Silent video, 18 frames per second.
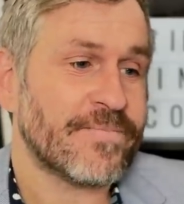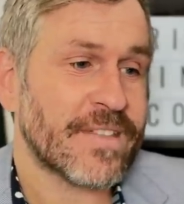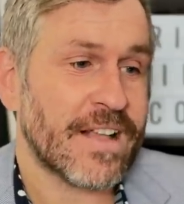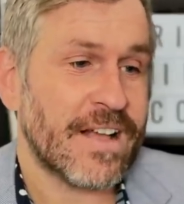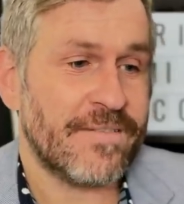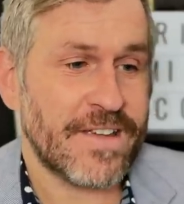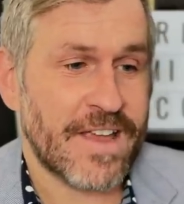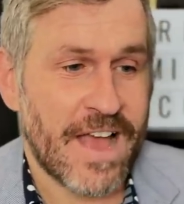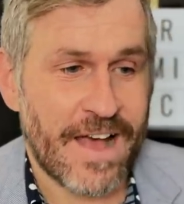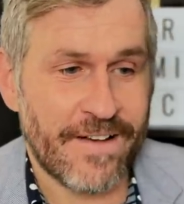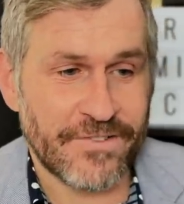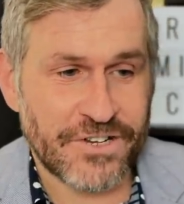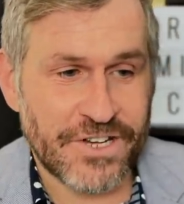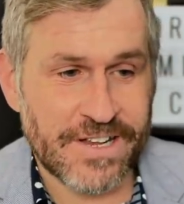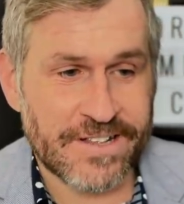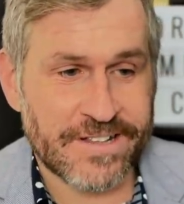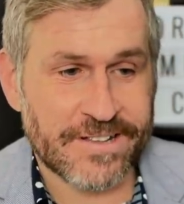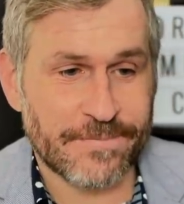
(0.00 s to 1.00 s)
if you have a
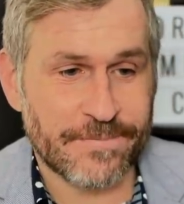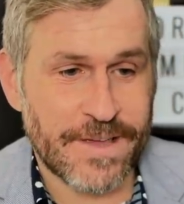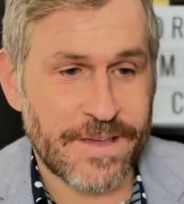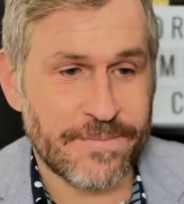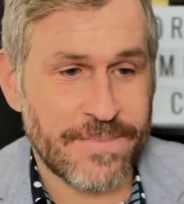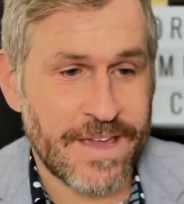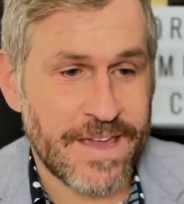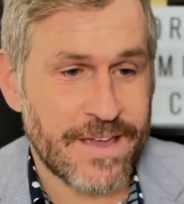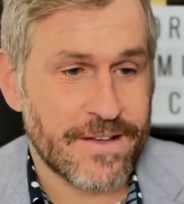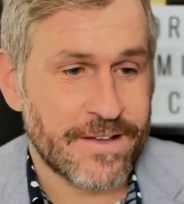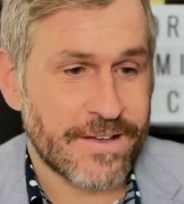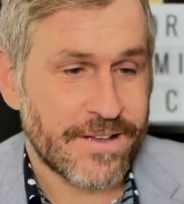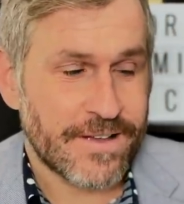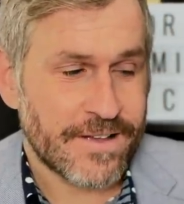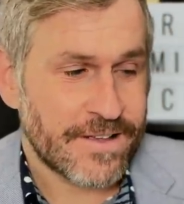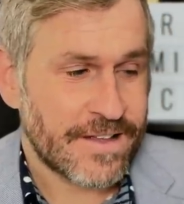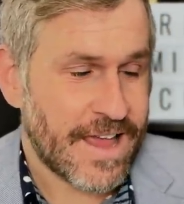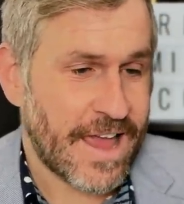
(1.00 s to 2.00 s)
chance to meet me,
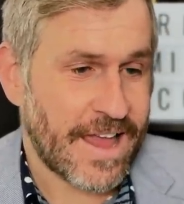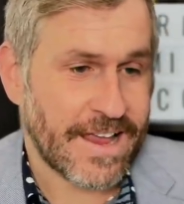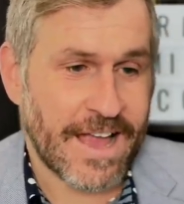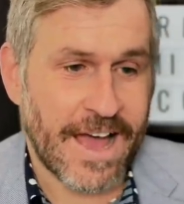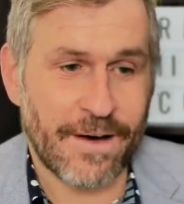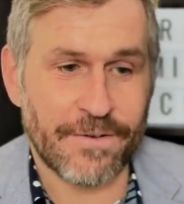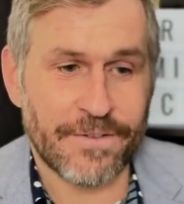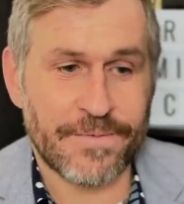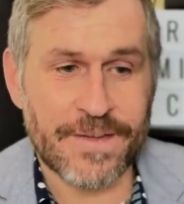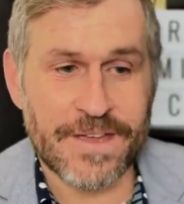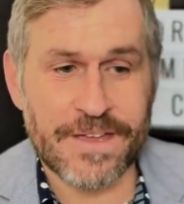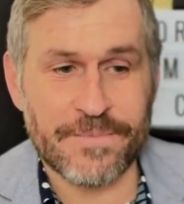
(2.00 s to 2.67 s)
hang out with me,